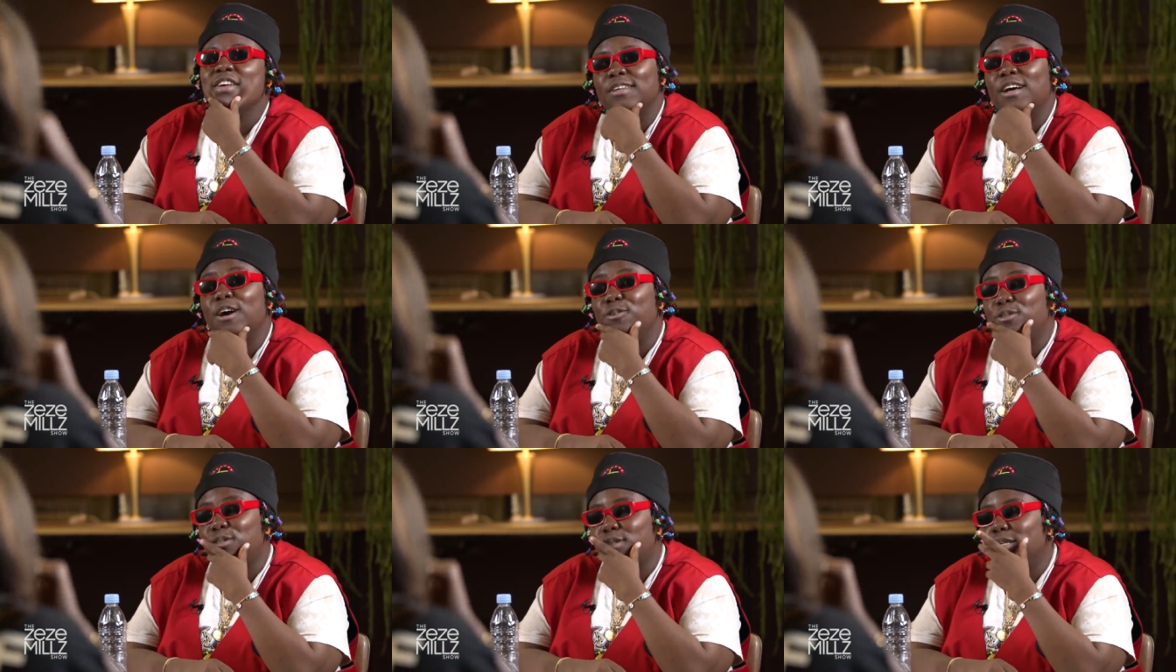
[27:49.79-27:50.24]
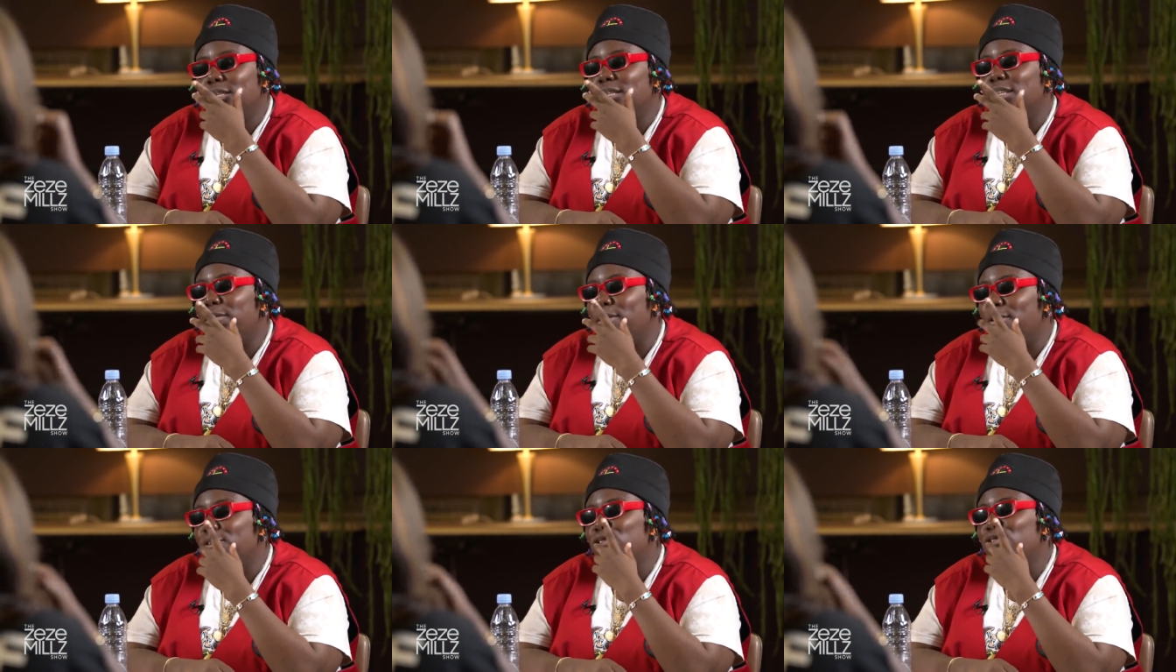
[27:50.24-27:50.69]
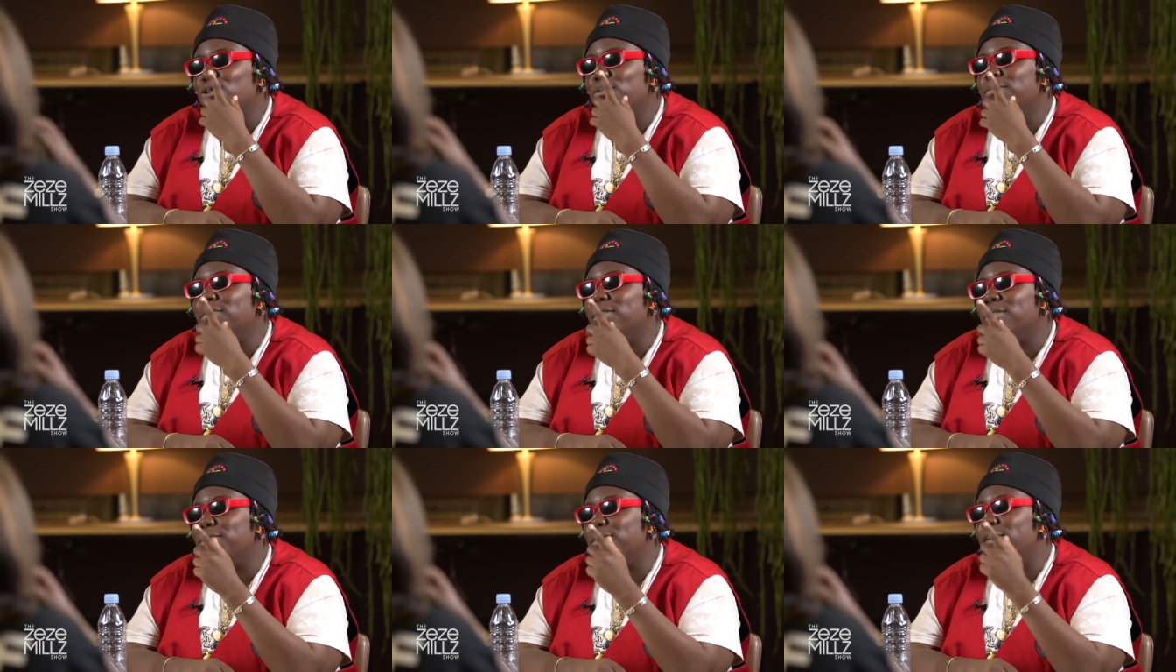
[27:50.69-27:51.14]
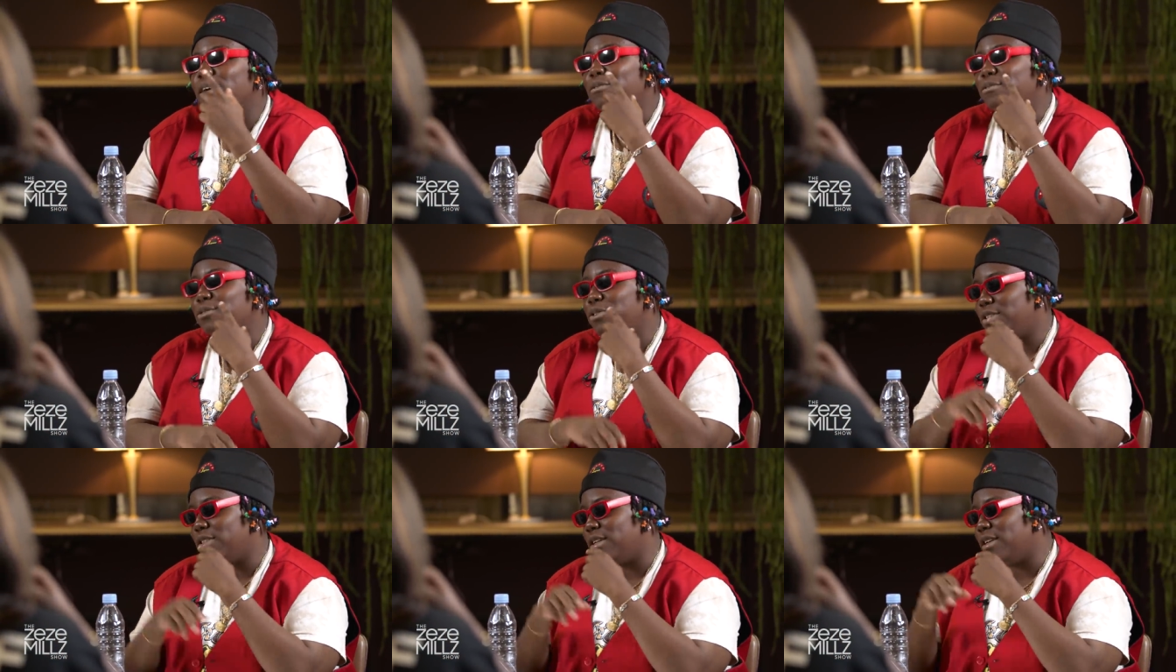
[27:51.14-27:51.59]
I was thinking about something, but I
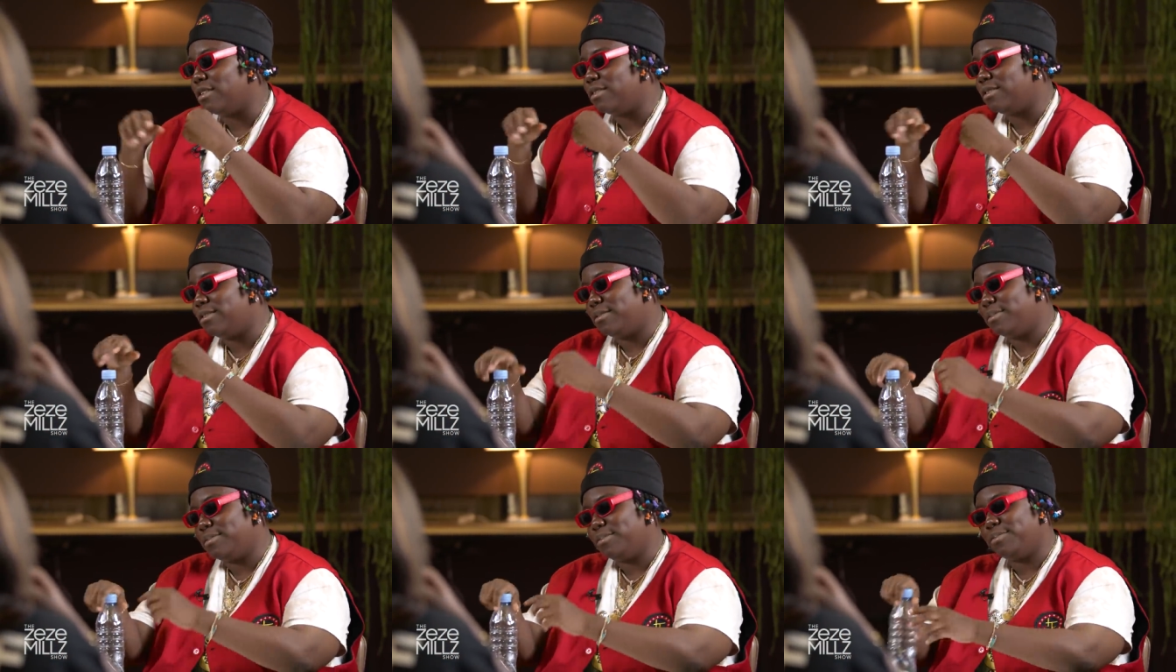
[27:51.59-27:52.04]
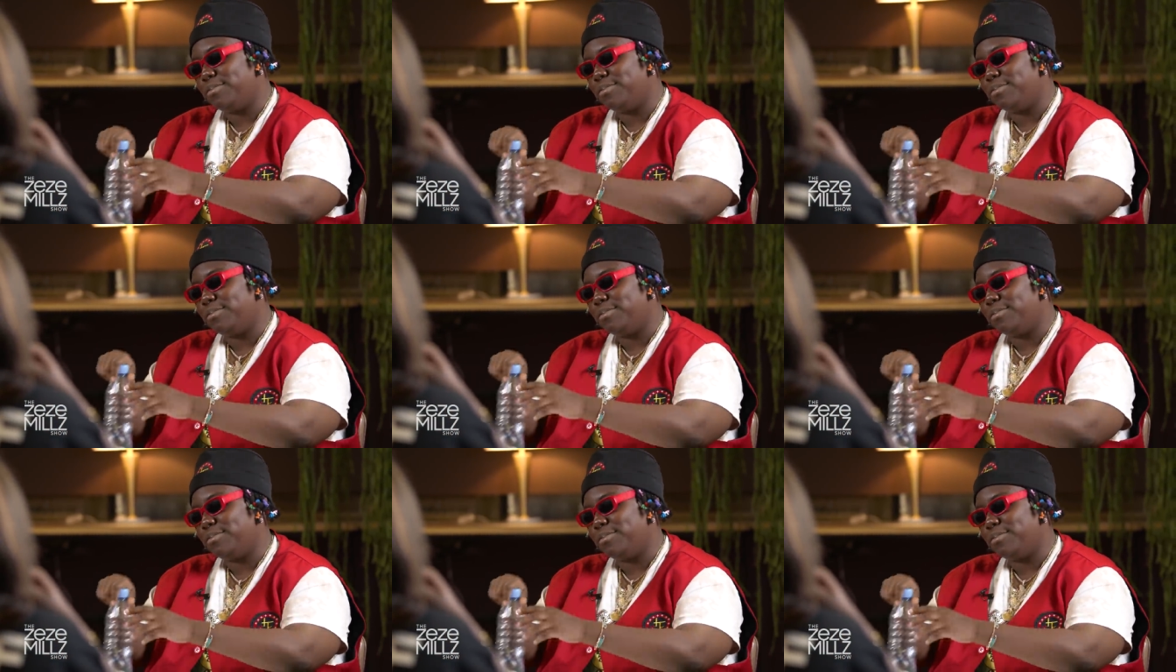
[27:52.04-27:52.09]
won't share it.